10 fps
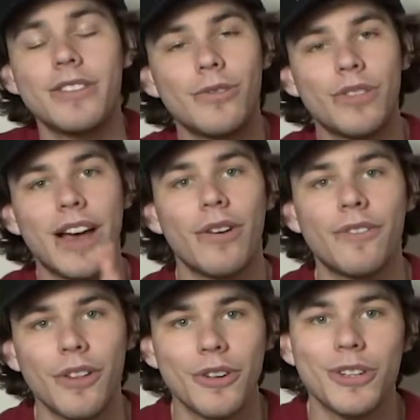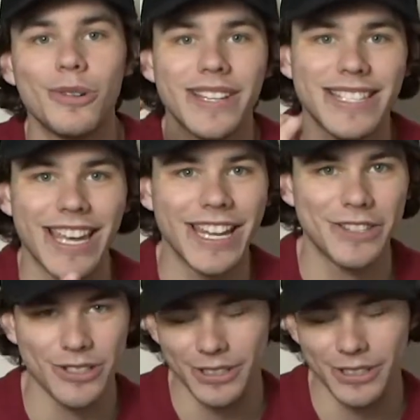So without further ado, let's get into